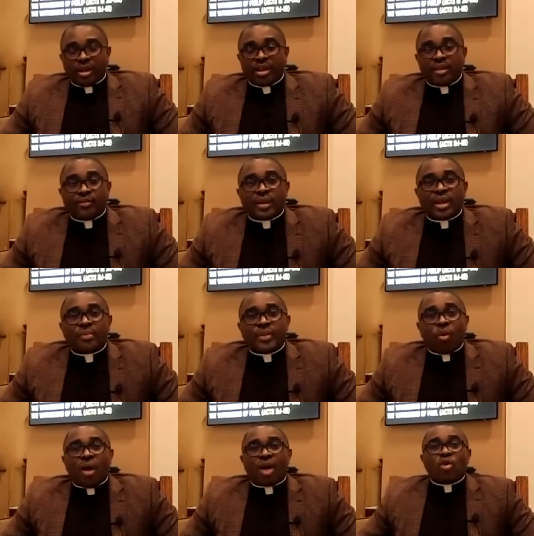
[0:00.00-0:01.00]
The Philip, the
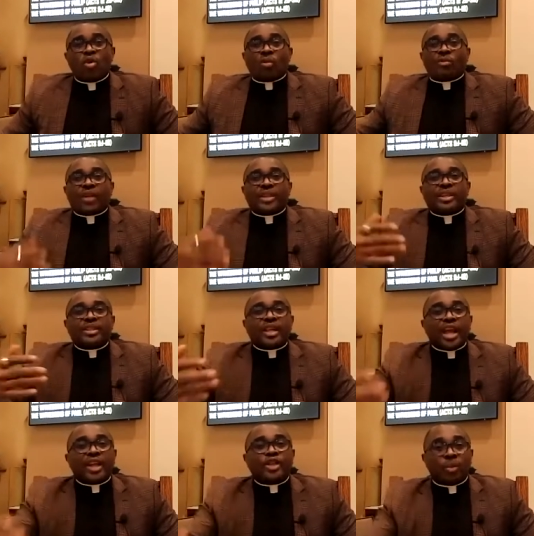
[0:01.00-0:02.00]
one who converted
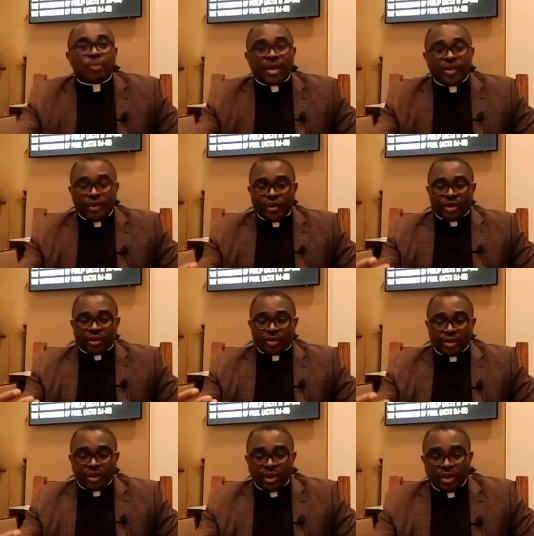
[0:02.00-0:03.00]
the Ethiopian eunuch.
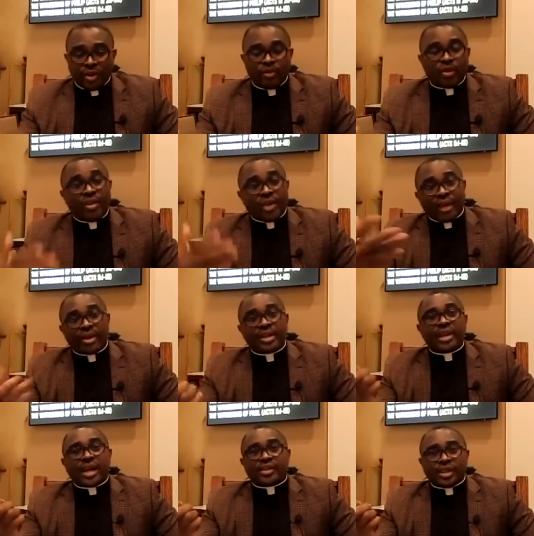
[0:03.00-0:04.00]
You, you can
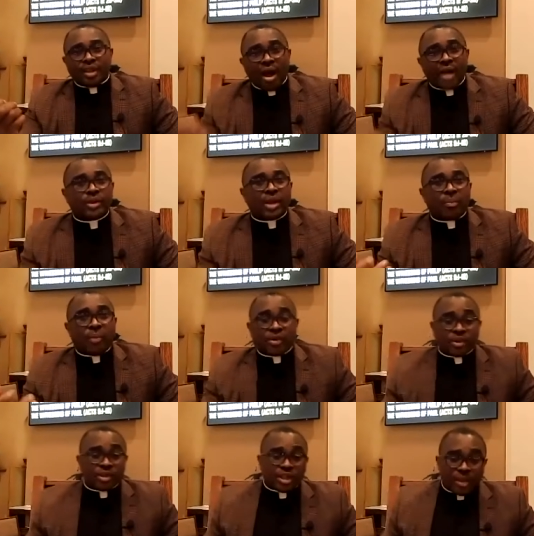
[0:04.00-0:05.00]
read that in Acts of the
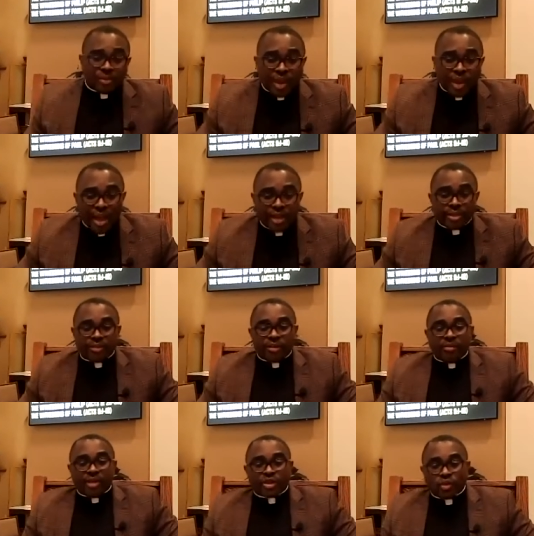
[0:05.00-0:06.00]
Apostles, chapter 8,
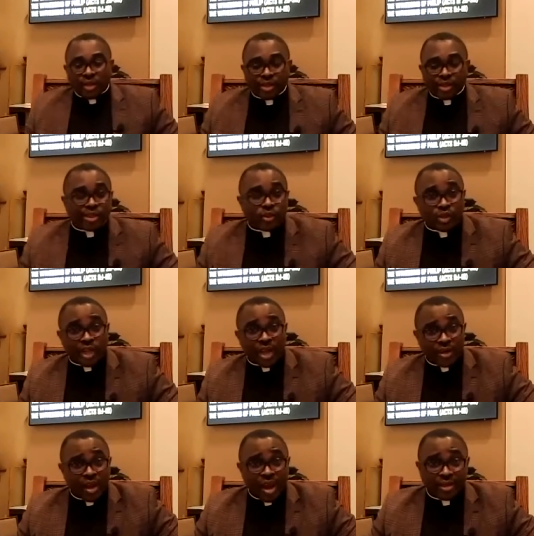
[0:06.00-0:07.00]
from verse 26 to
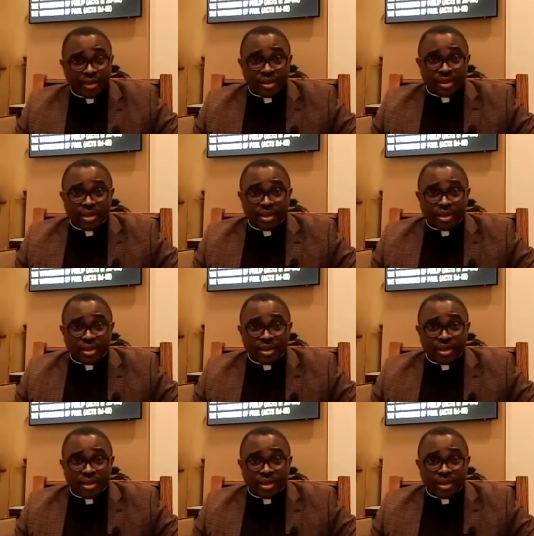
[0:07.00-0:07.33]
39.